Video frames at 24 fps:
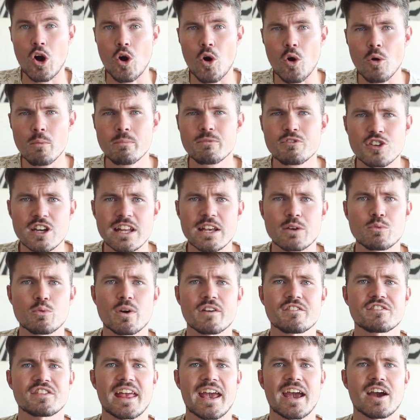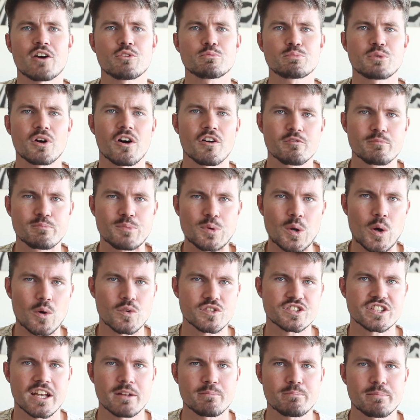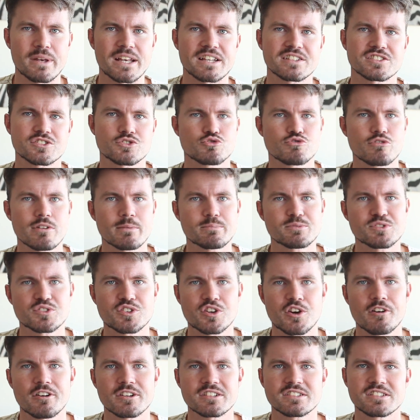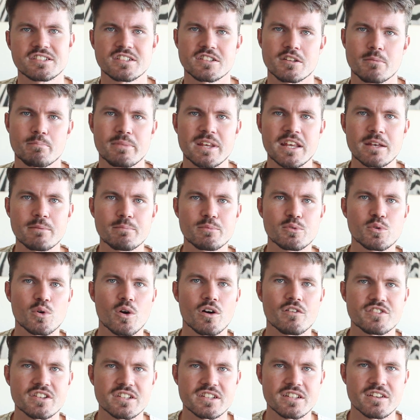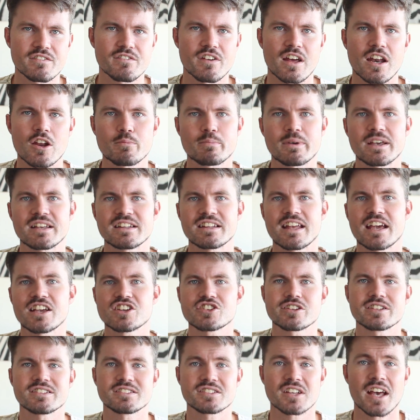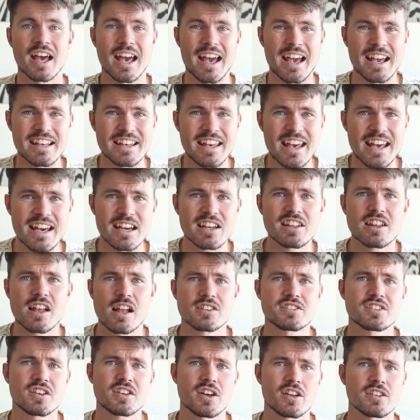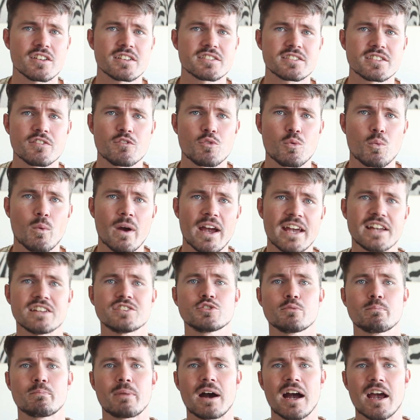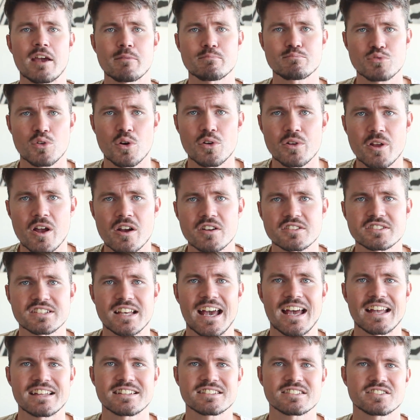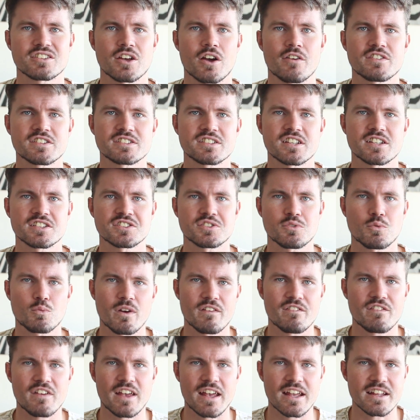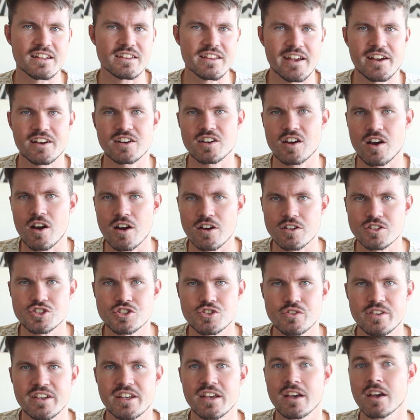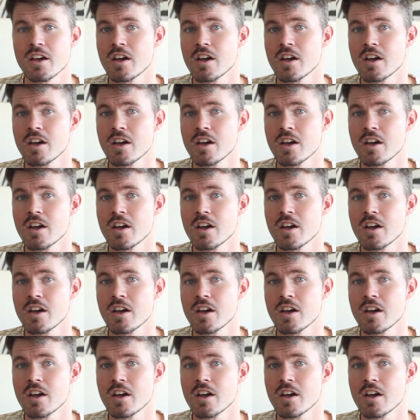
Hopefully, with the help of blockchain-based cryptocurrency, the people of the developing nations get an alternative way to buy products and services within their country.